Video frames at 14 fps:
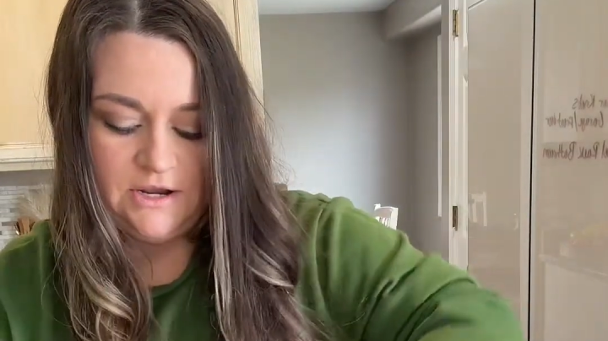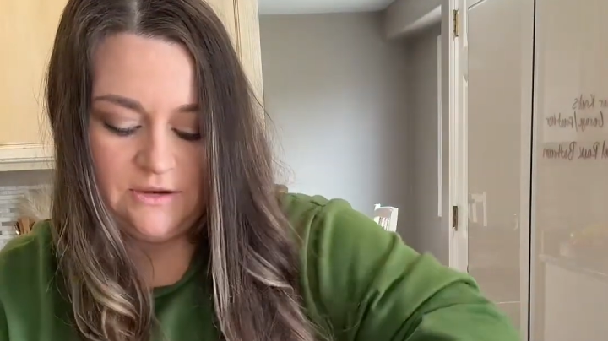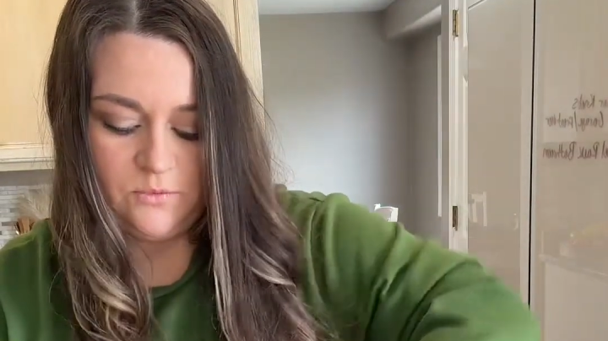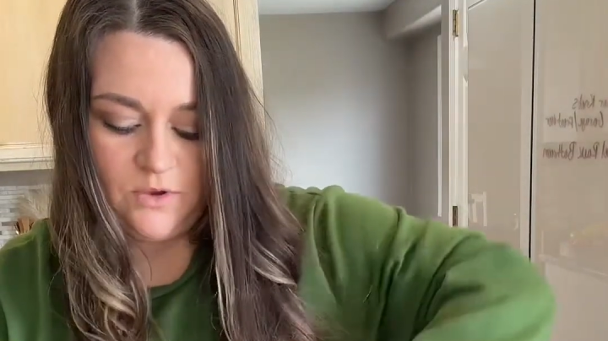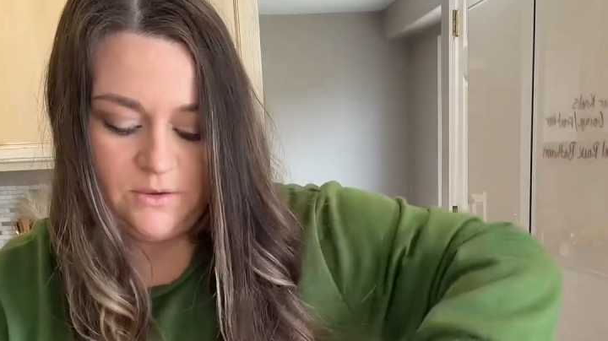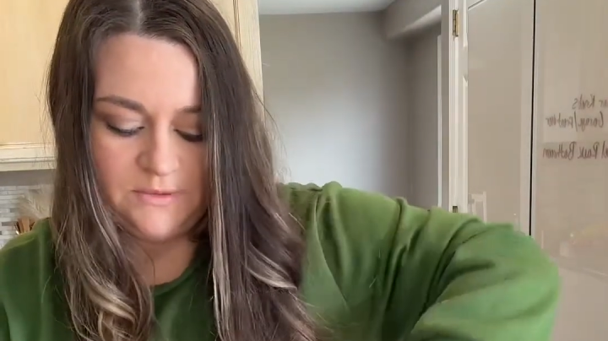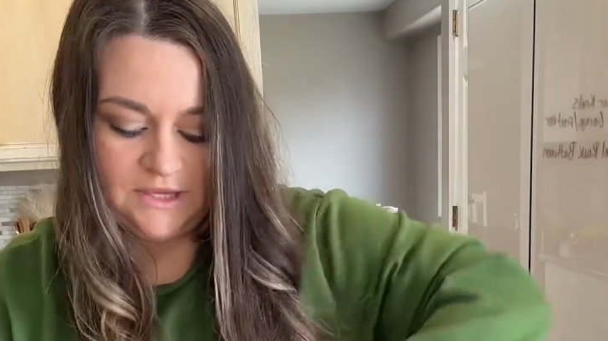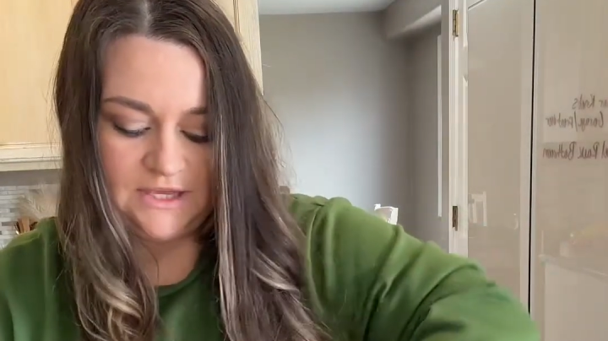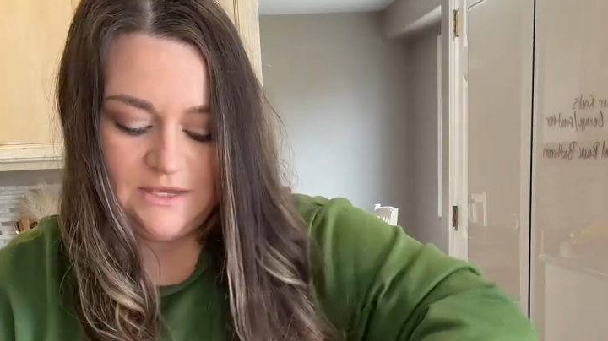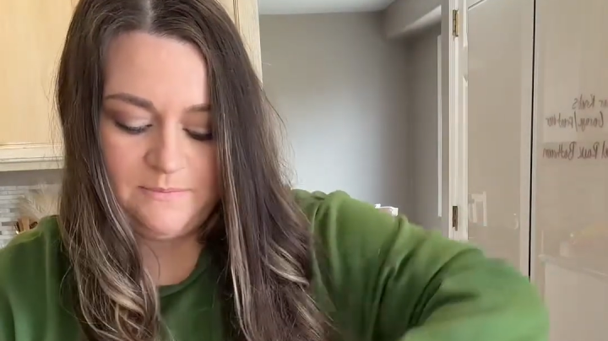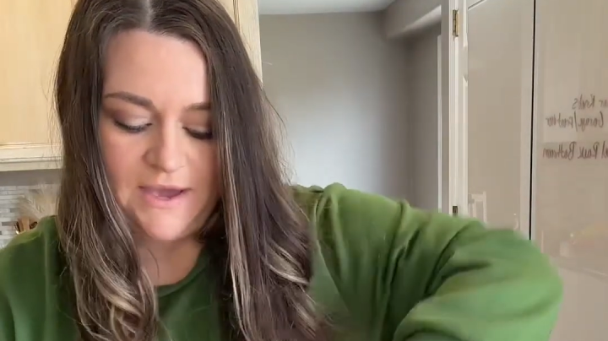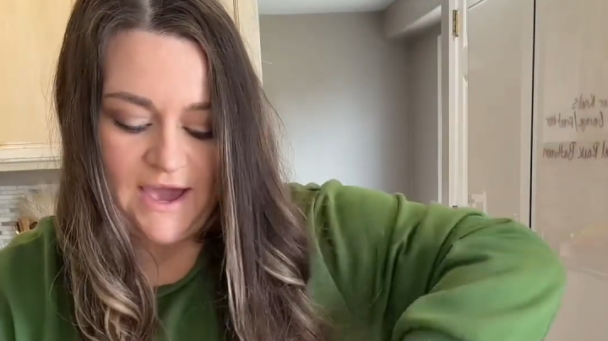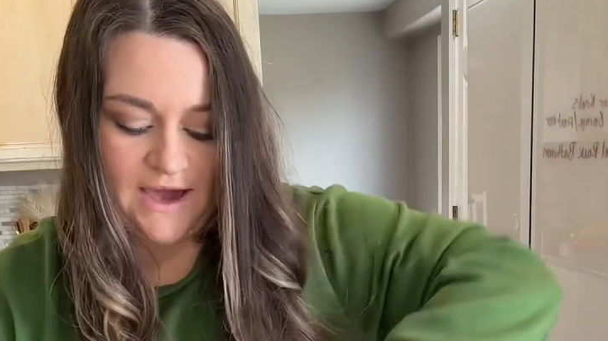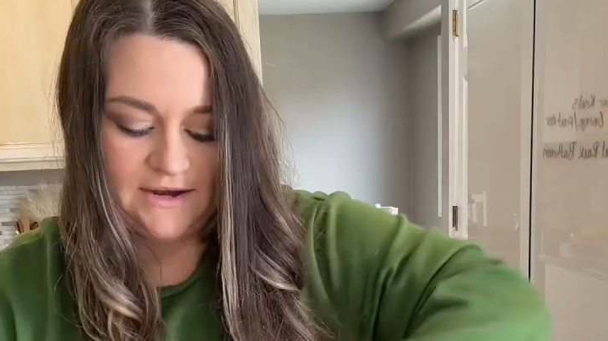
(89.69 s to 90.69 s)
while we keep
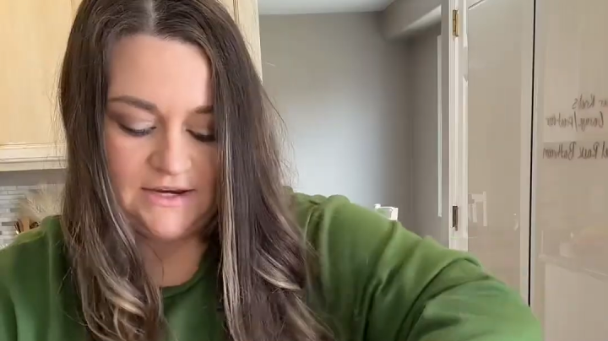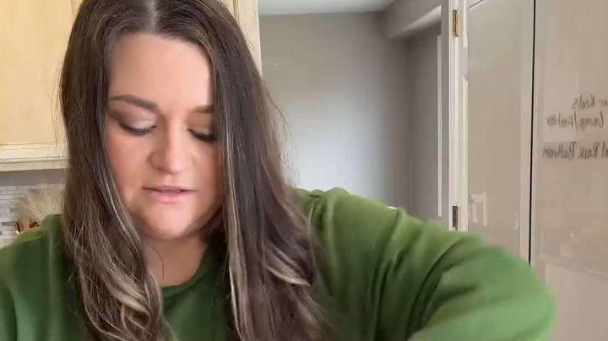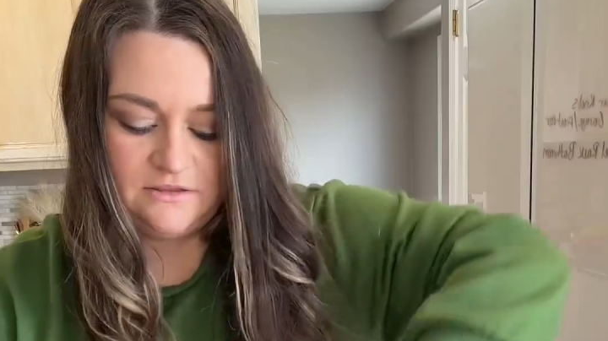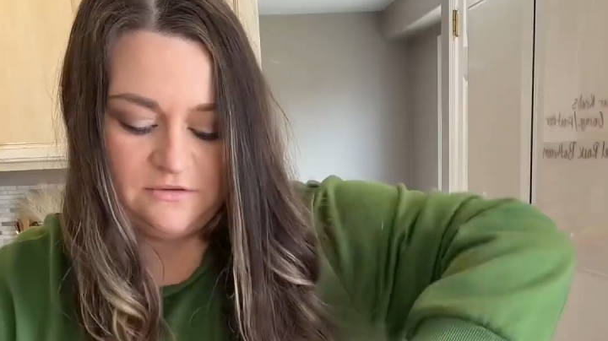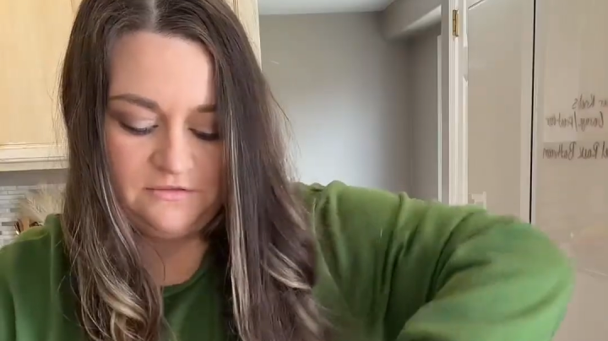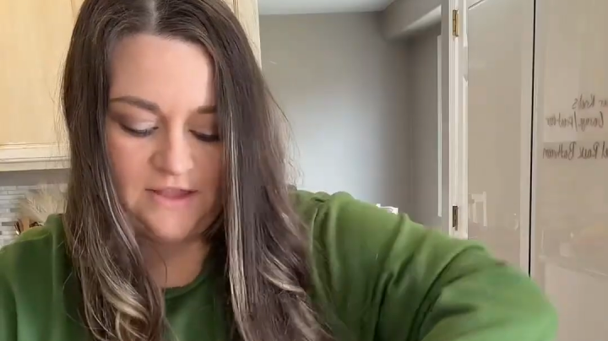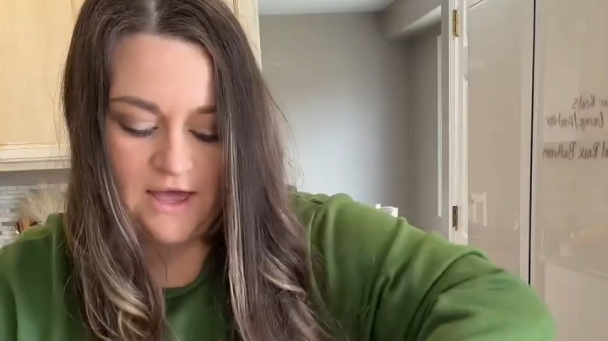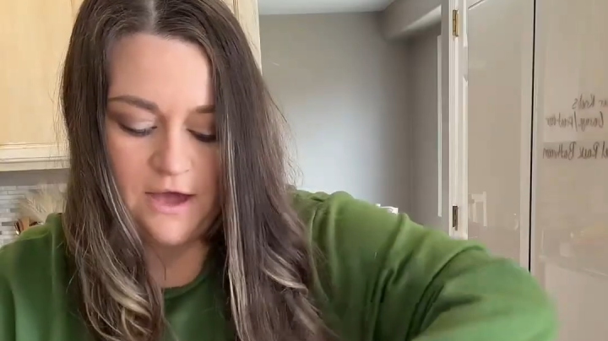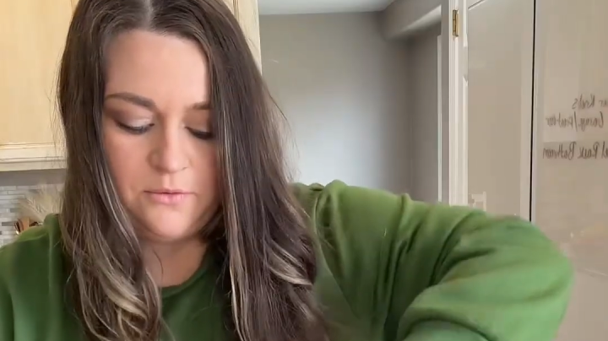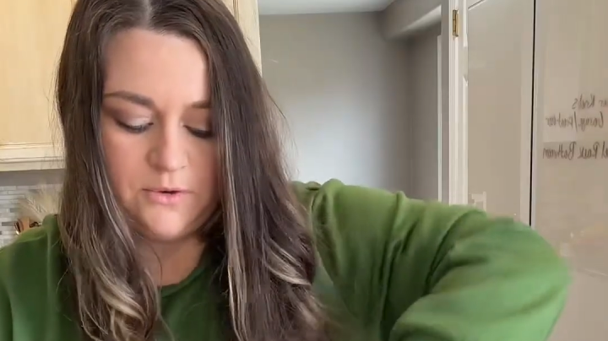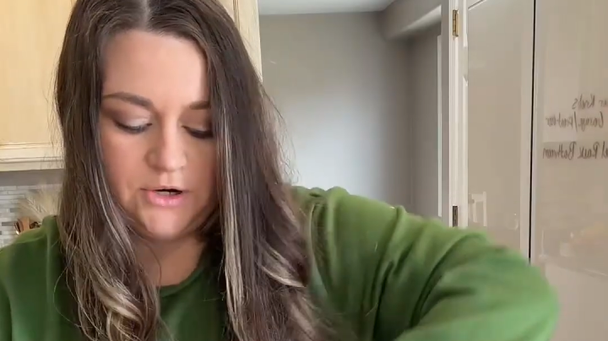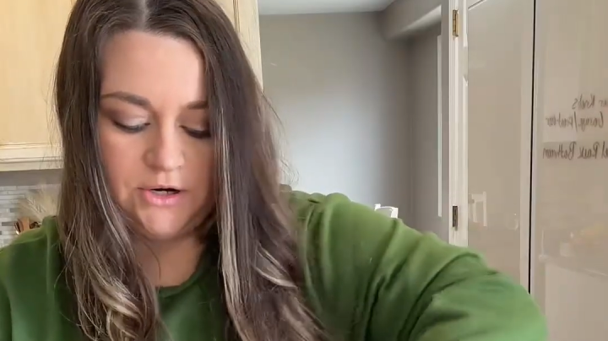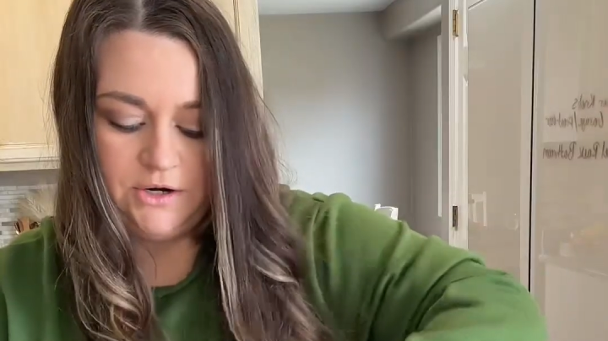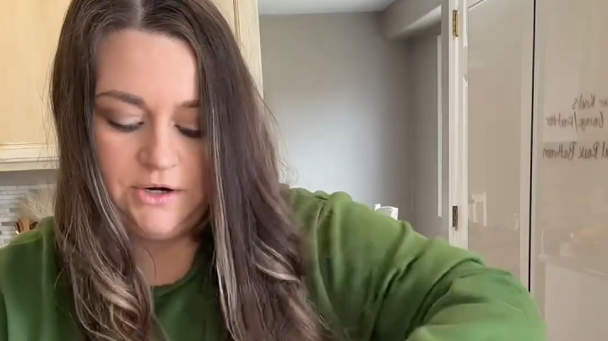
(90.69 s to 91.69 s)
adding the
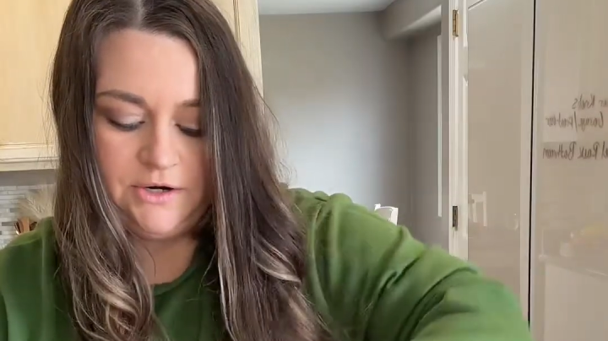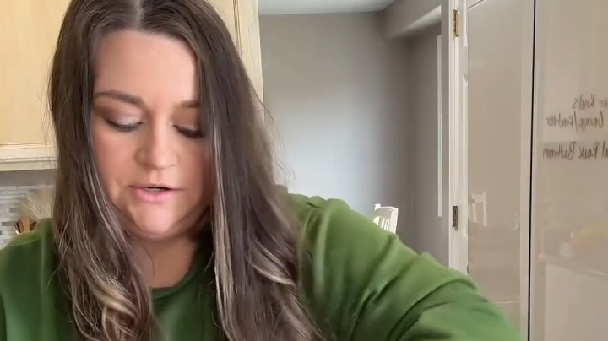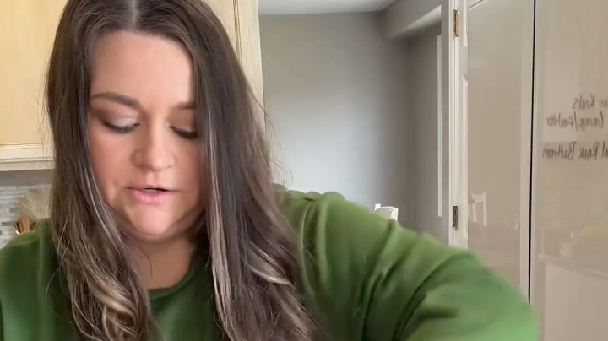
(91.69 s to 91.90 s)
flour